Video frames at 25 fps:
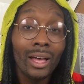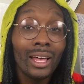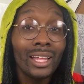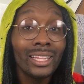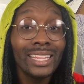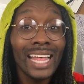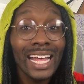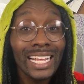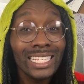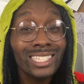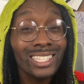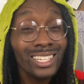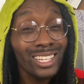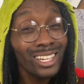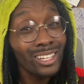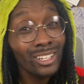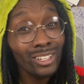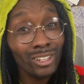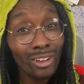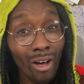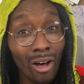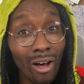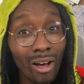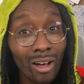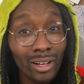That's a
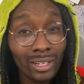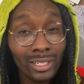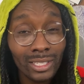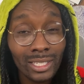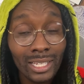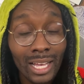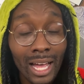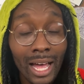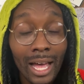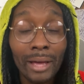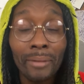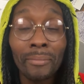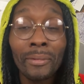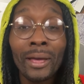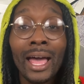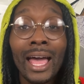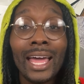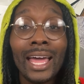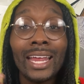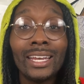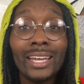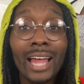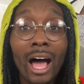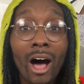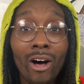long time.
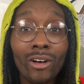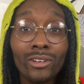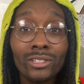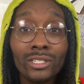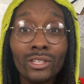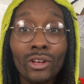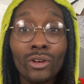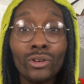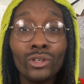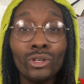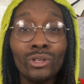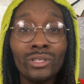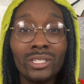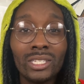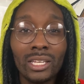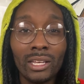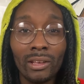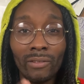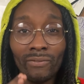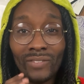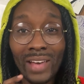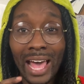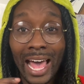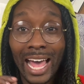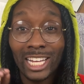Also, you see
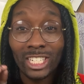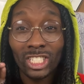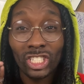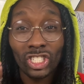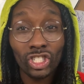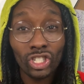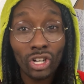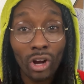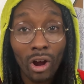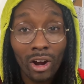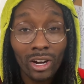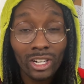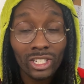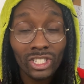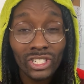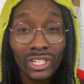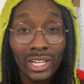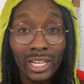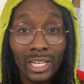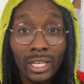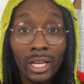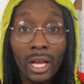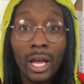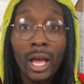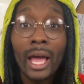fast
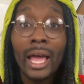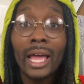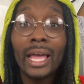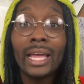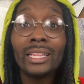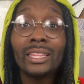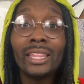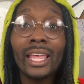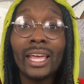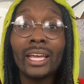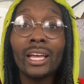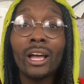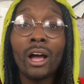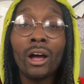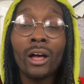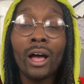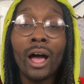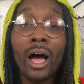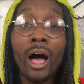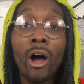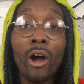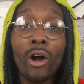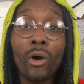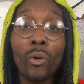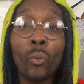charging. They
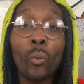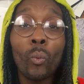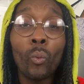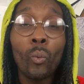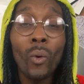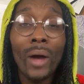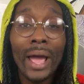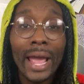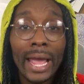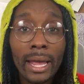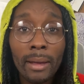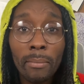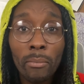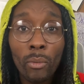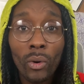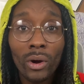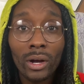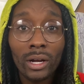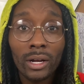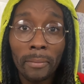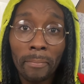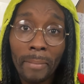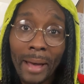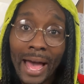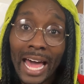are way more
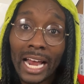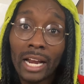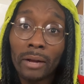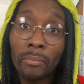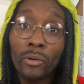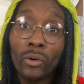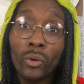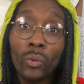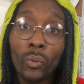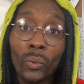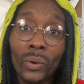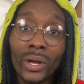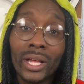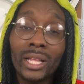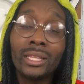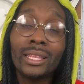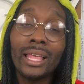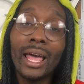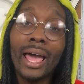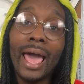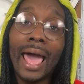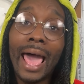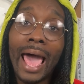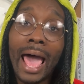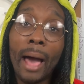compatible with
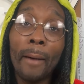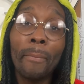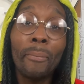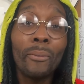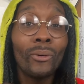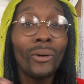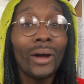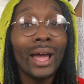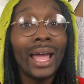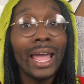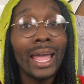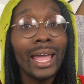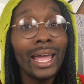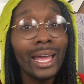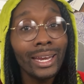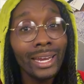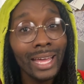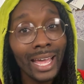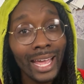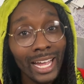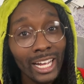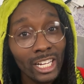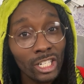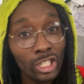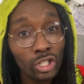Apple and
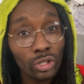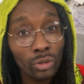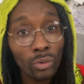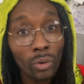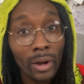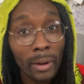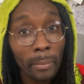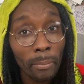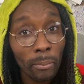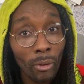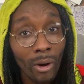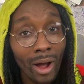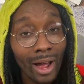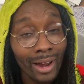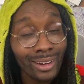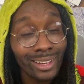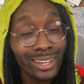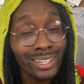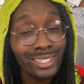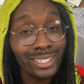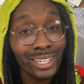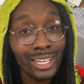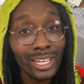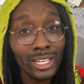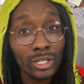Android
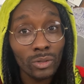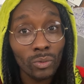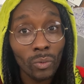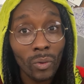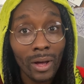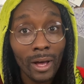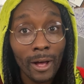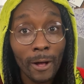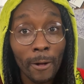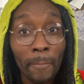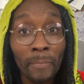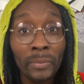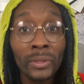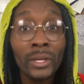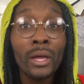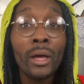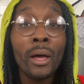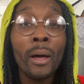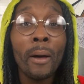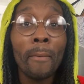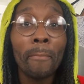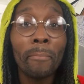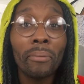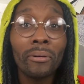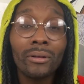products as well.
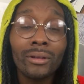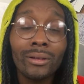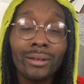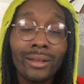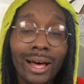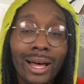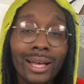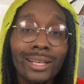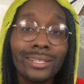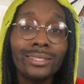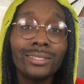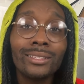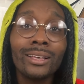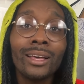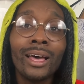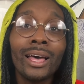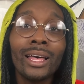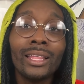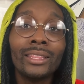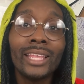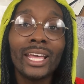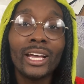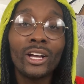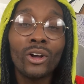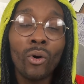Plus,
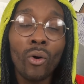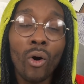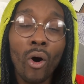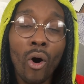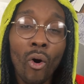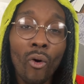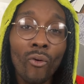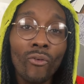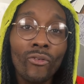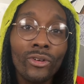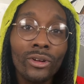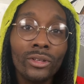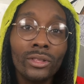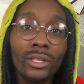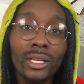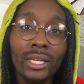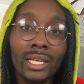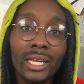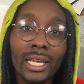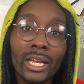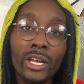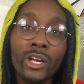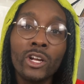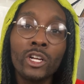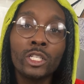they go over the
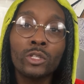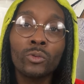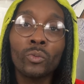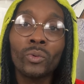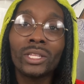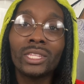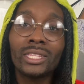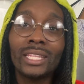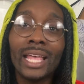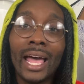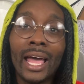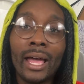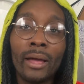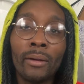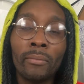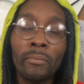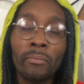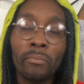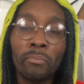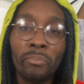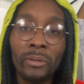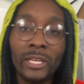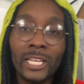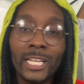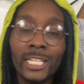ears with
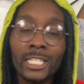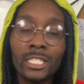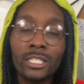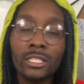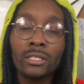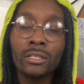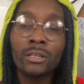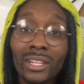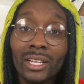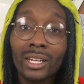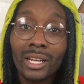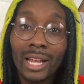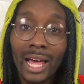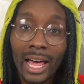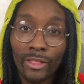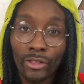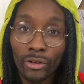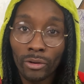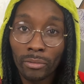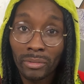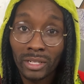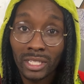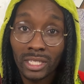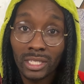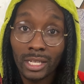that Beats leather
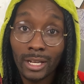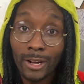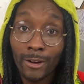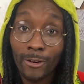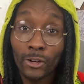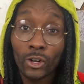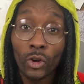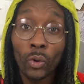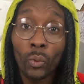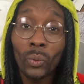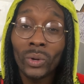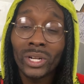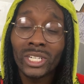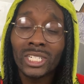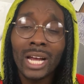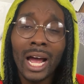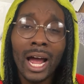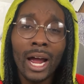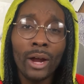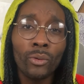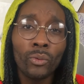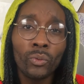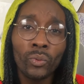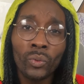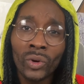material, which I
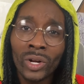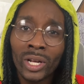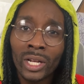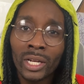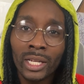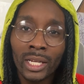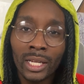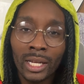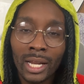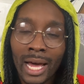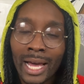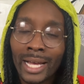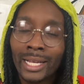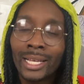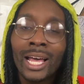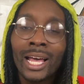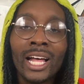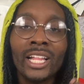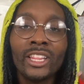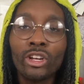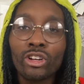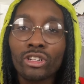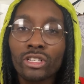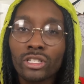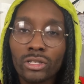really like.
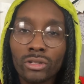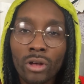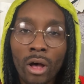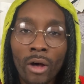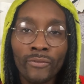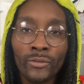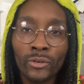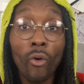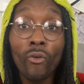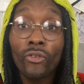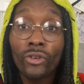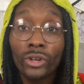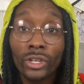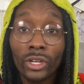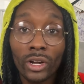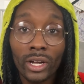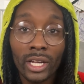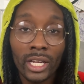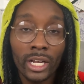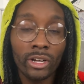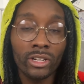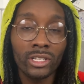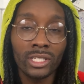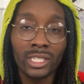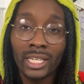They're soft over your
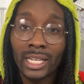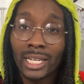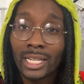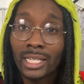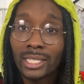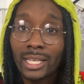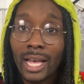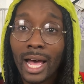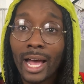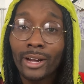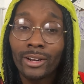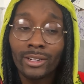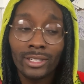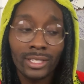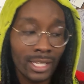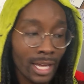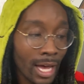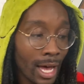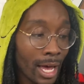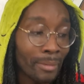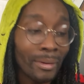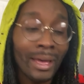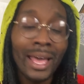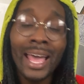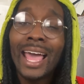ears the entire
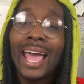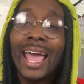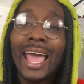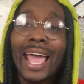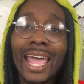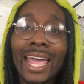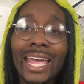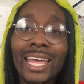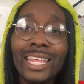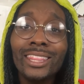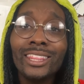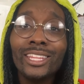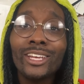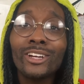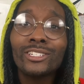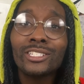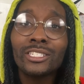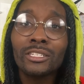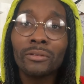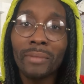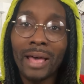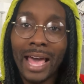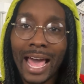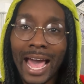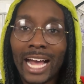time. And there's
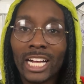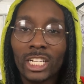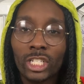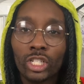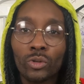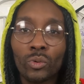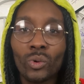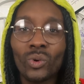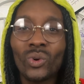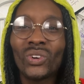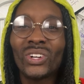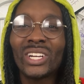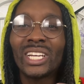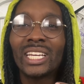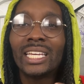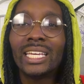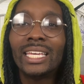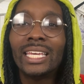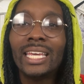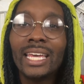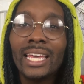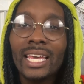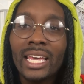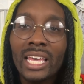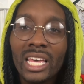some actual
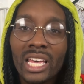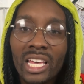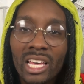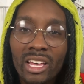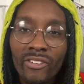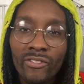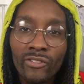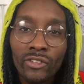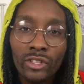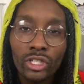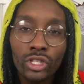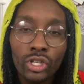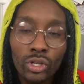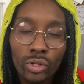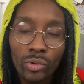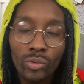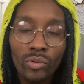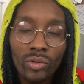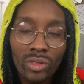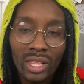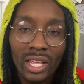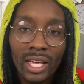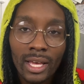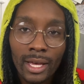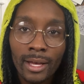give to
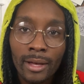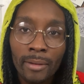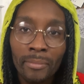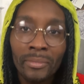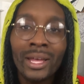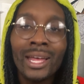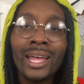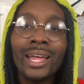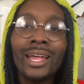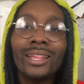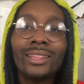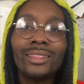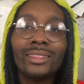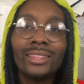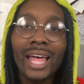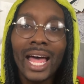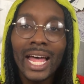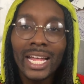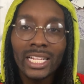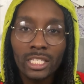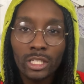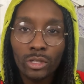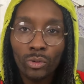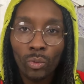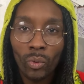them.
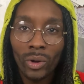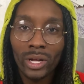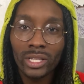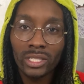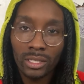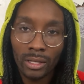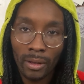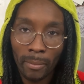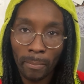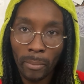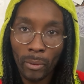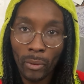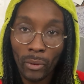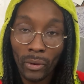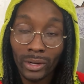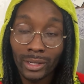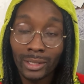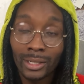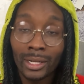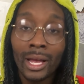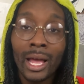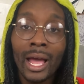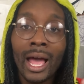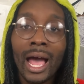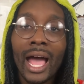That's what's important.
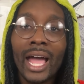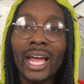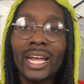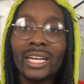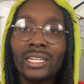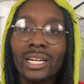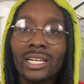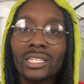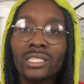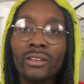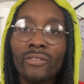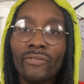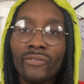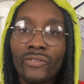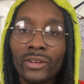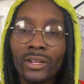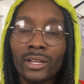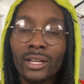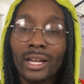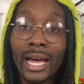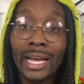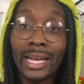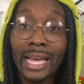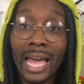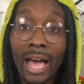It doesn't feel
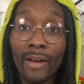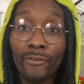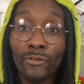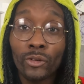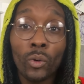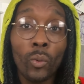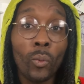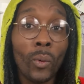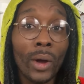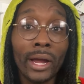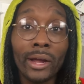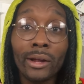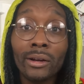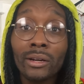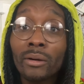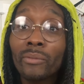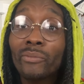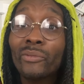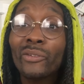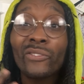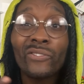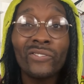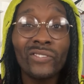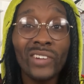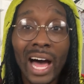like after wearing them
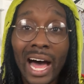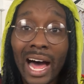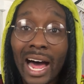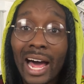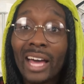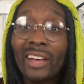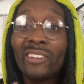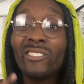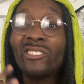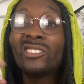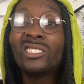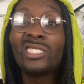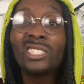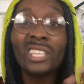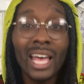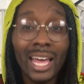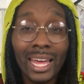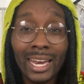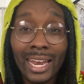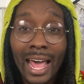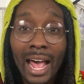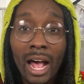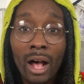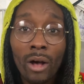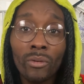for 5-10
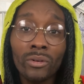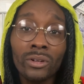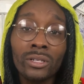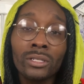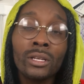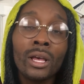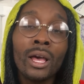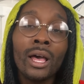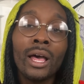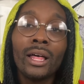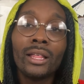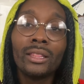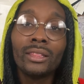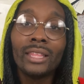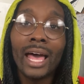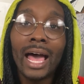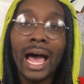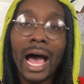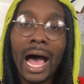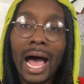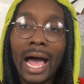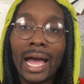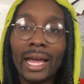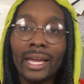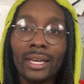hours that
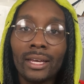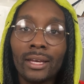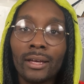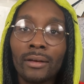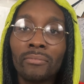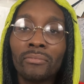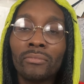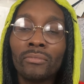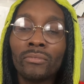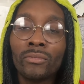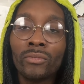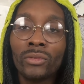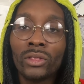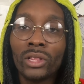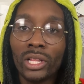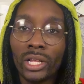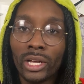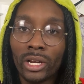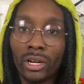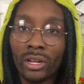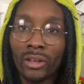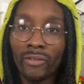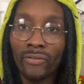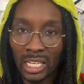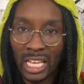I am
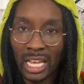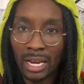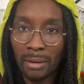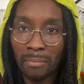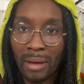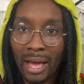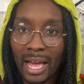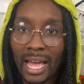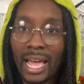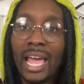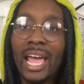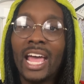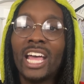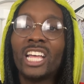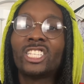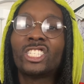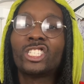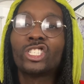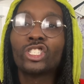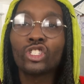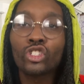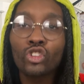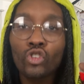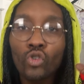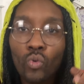literally getting my head
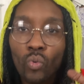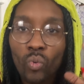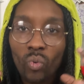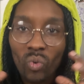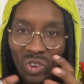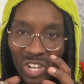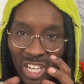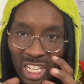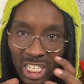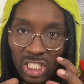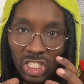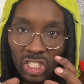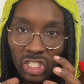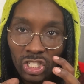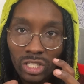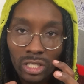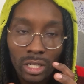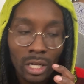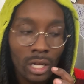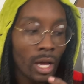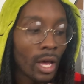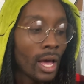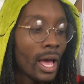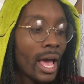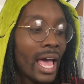squished.
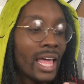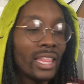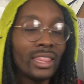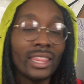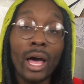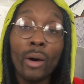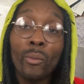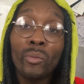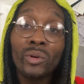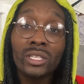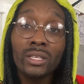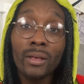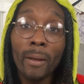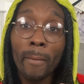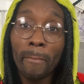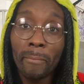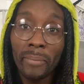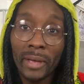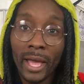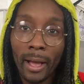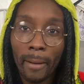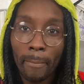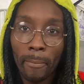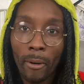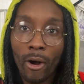And that was a
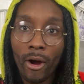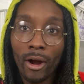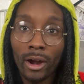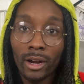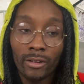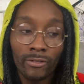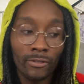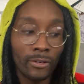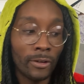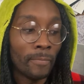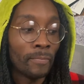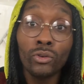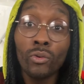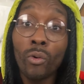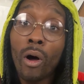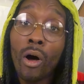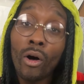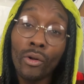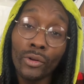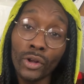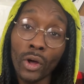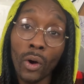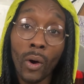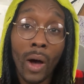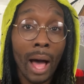big part of them. You all
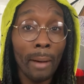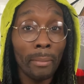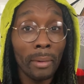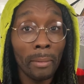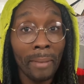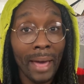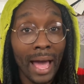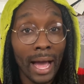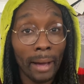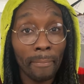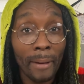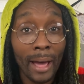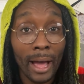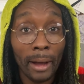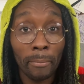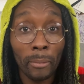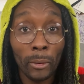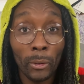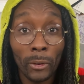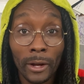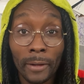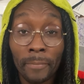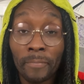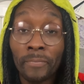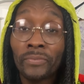know I'm a backpack
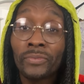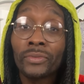boy.